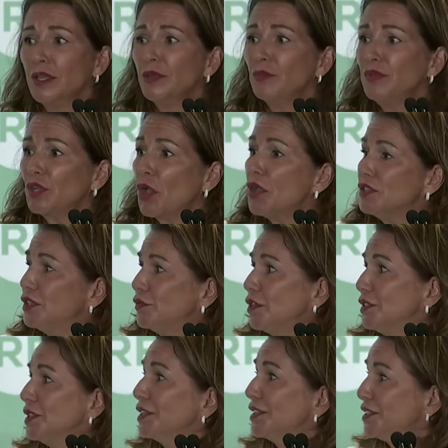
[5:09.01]
because of it.
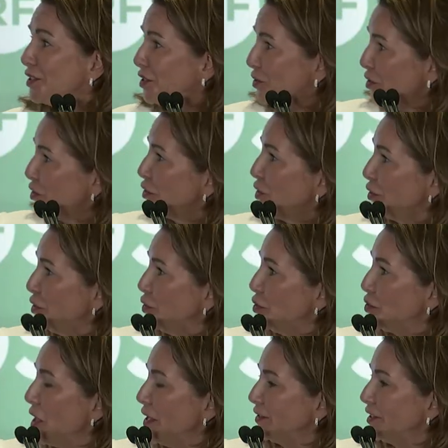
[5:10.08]

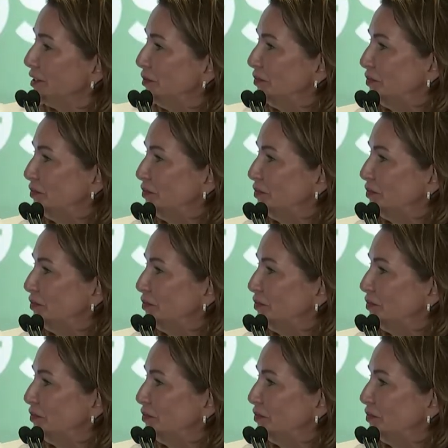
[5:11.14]
Lord Alton.